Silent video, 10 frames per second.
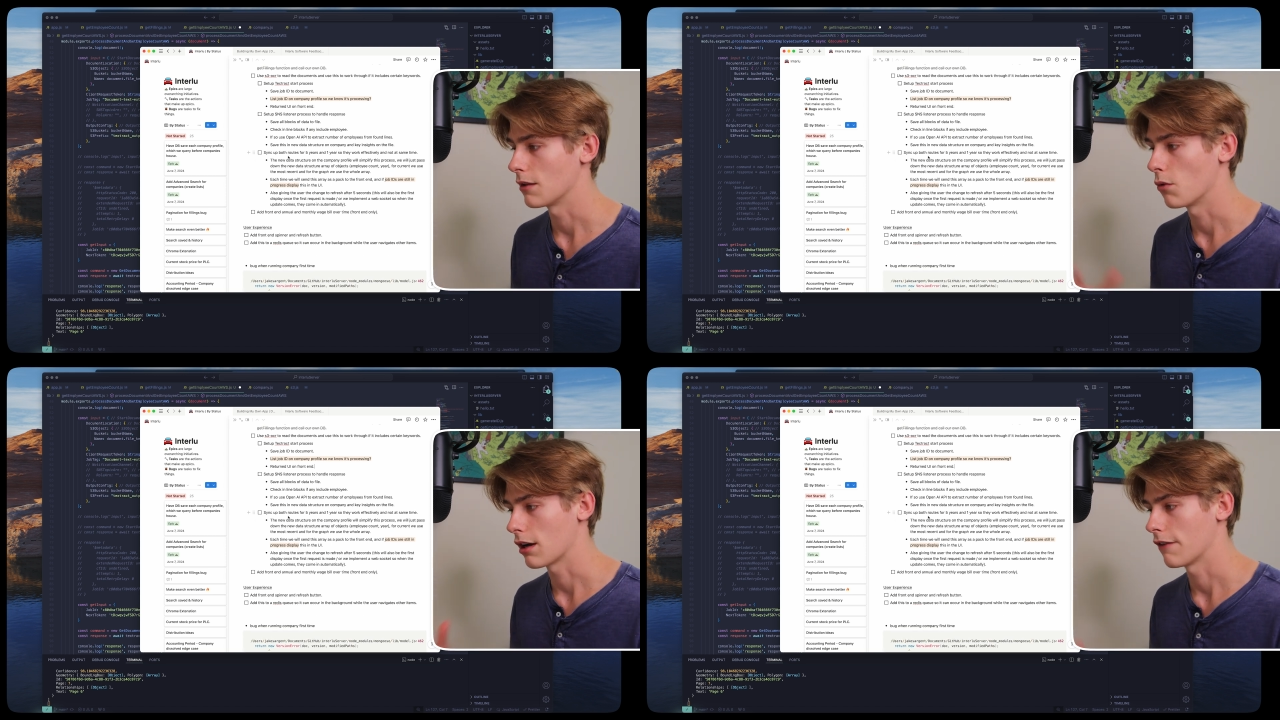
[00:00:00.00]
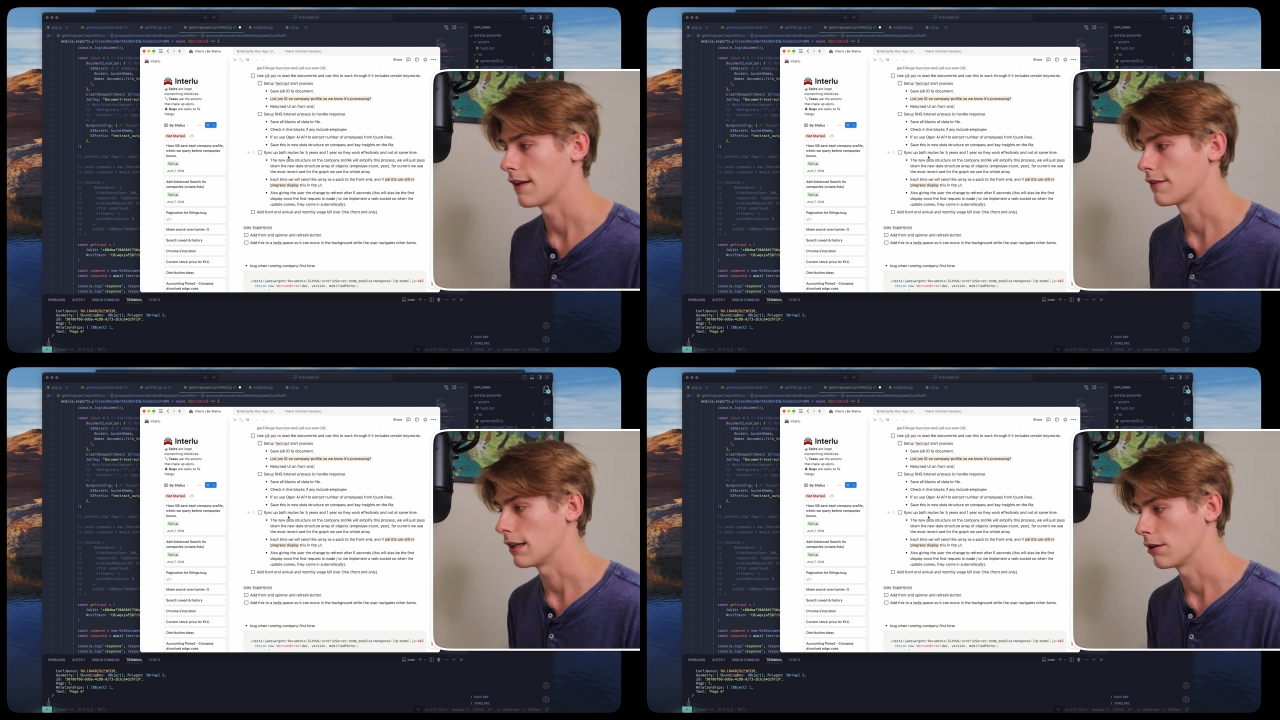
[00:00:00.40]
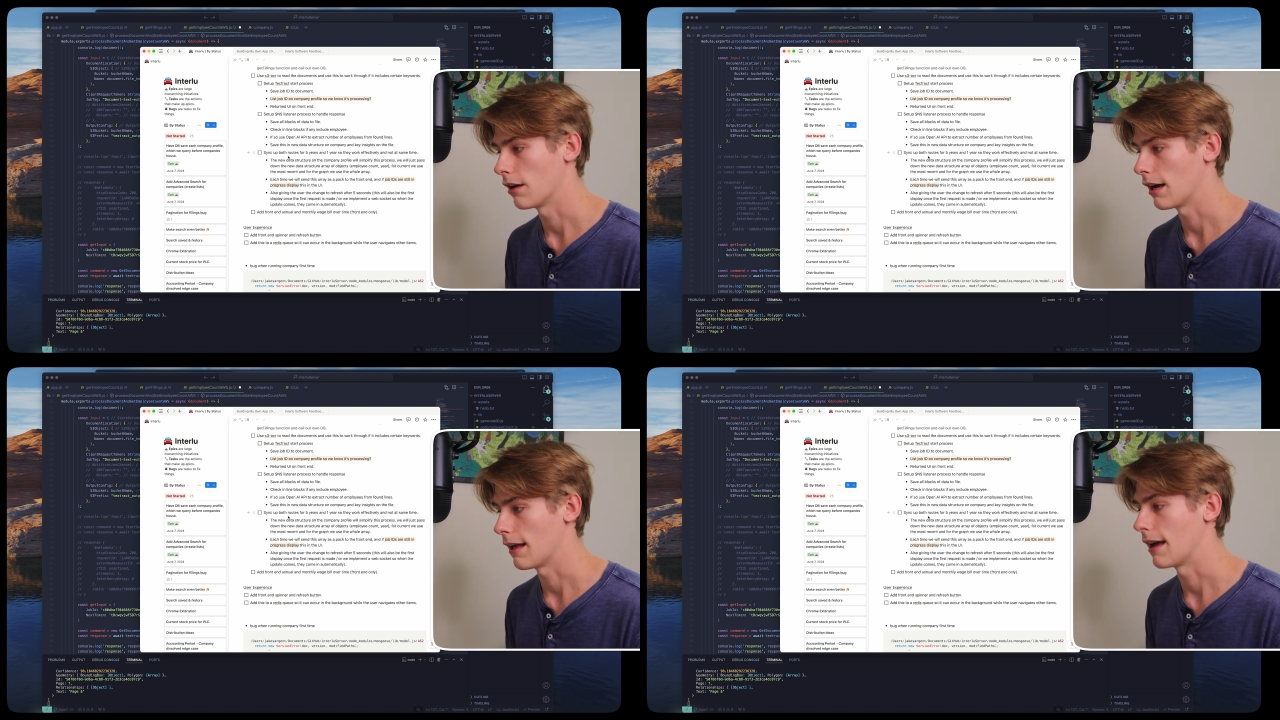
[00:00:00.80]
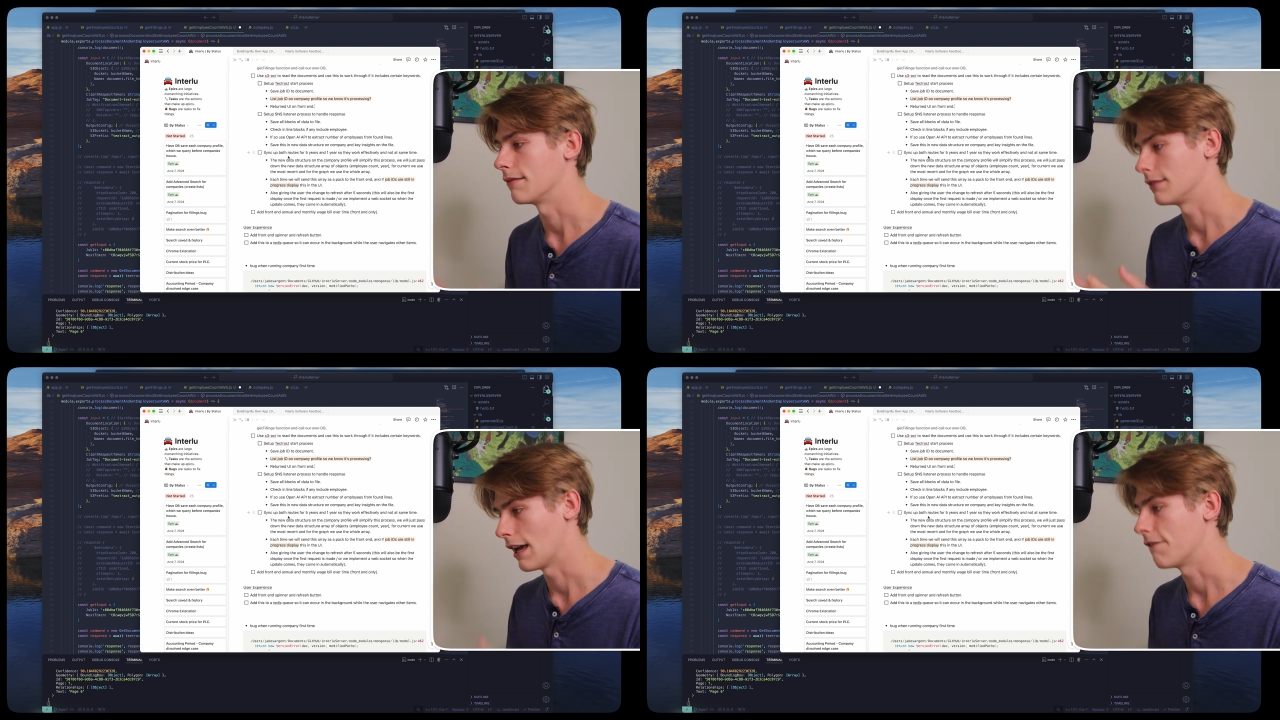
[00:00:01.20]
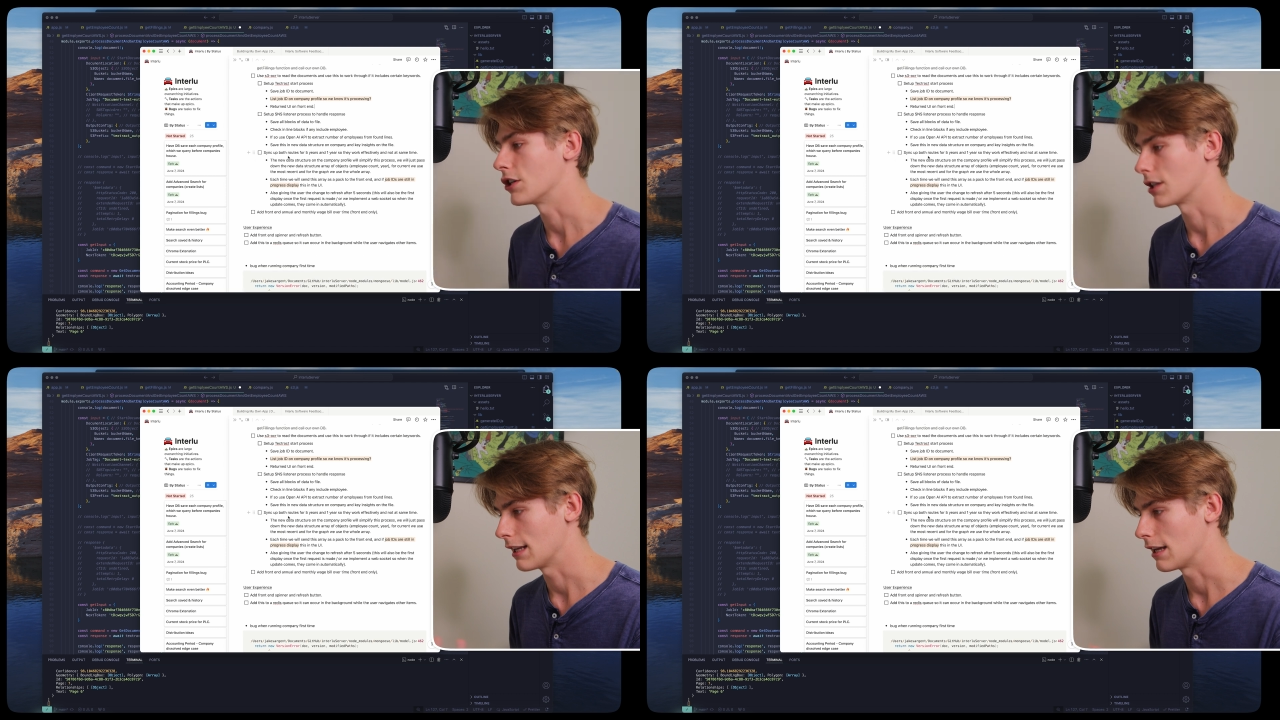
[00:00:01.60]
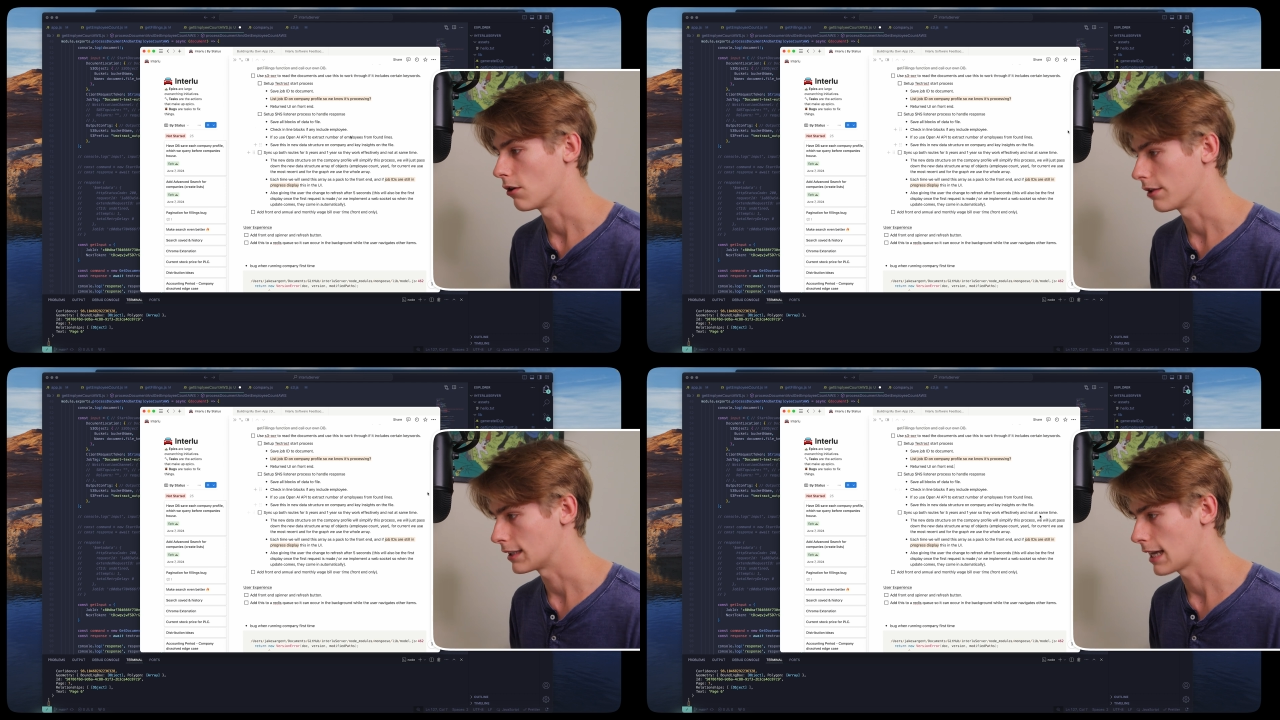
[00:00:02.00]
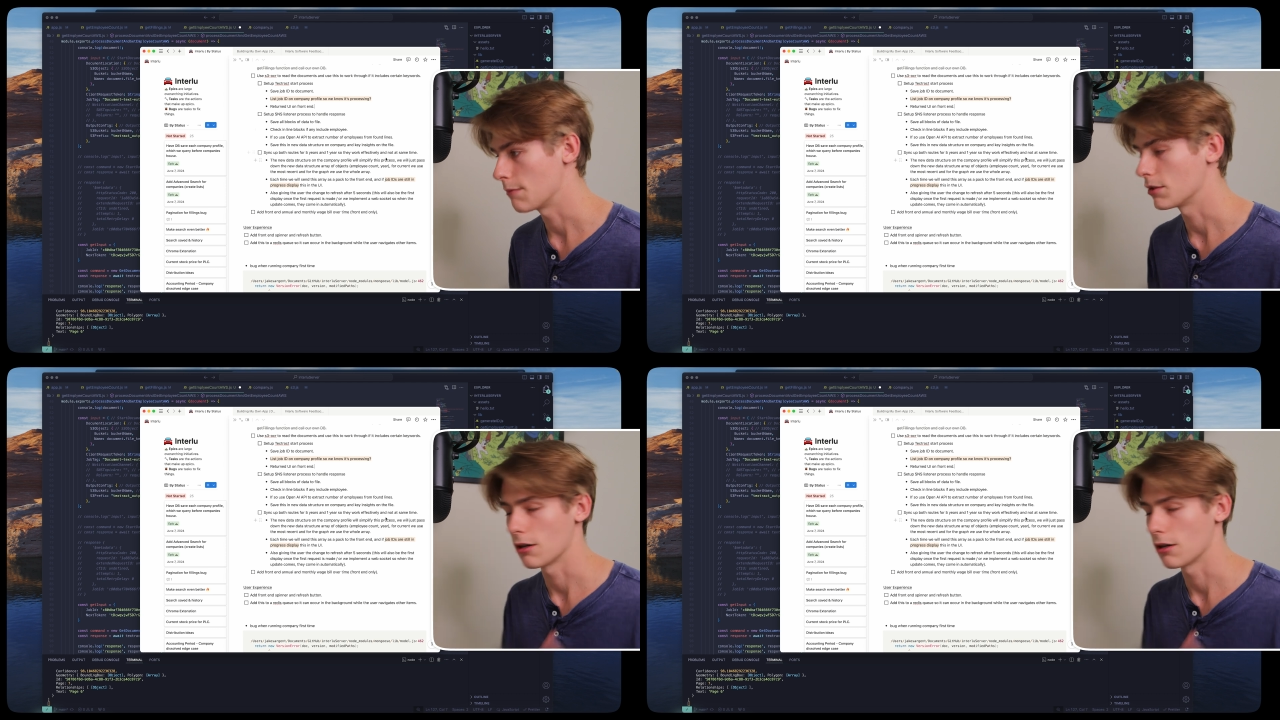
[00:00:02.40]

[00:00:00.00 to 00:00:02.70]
so they work effectively and efficiently and not the same.